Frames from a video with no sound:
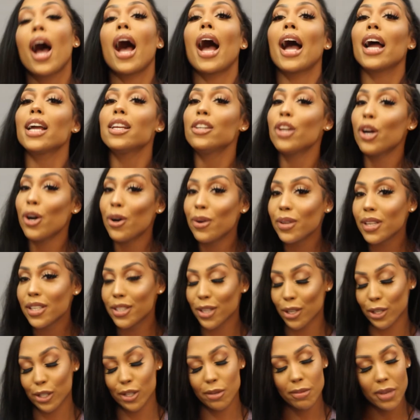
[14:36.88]
I know that
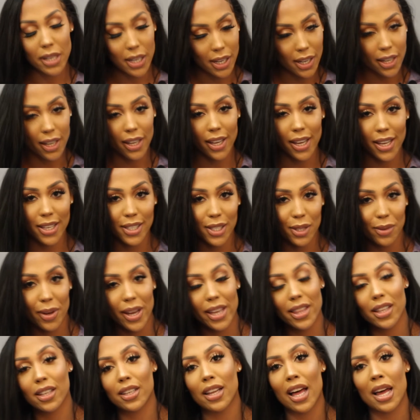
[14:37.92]
social media is the way
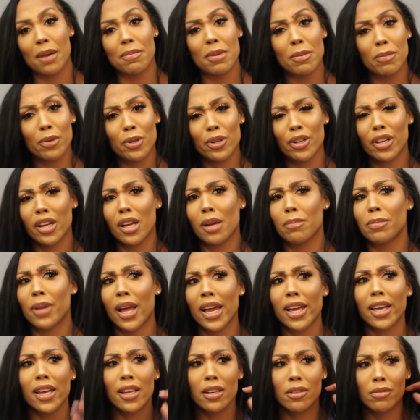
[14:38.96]
that a lot of people hook up,
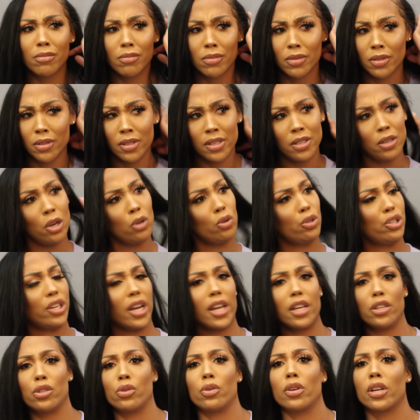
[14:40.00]
like, and no
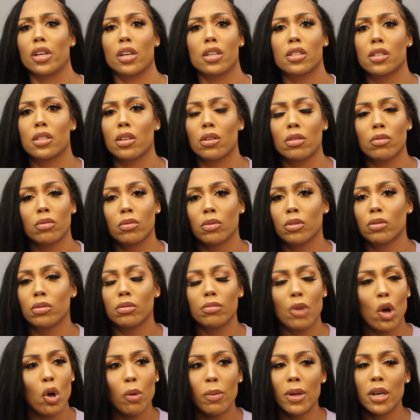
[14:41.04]
shade to it, because a
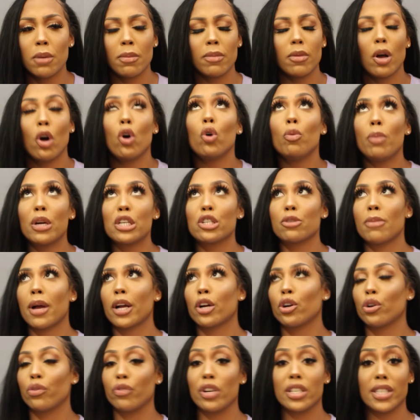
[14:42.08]
whole bunch of my
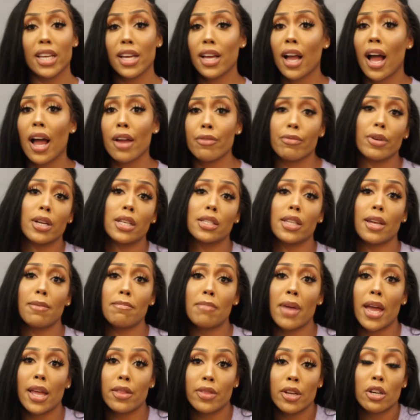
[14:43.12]
girlfriends and guy friends have
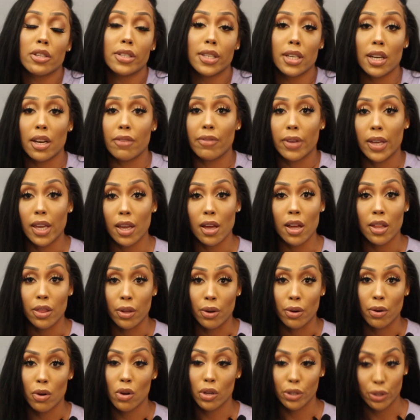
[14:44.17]
met their significant
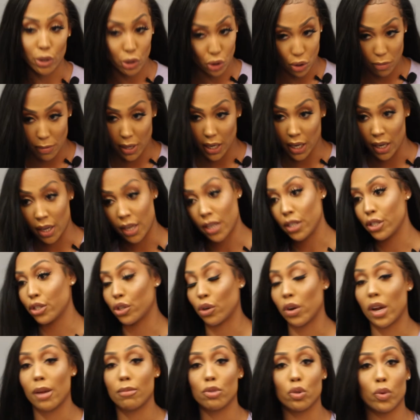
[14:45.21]
other on social media,
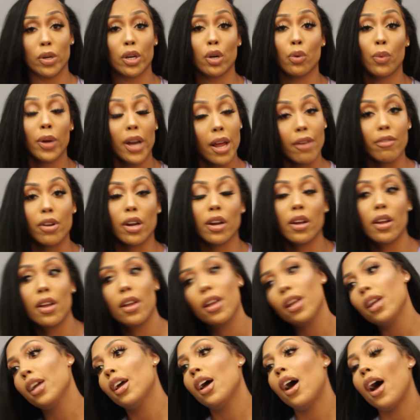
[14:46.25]
Instagram, Twitter, whatever.
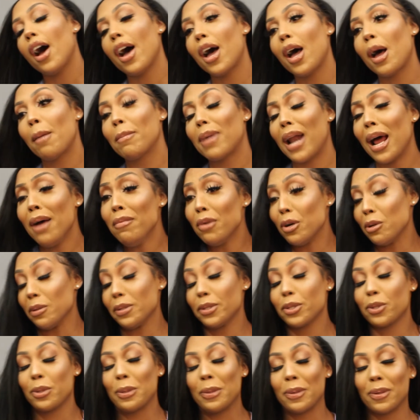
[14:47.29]
But I'm old
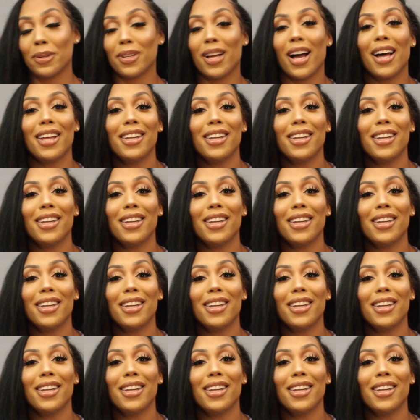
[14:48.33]
school.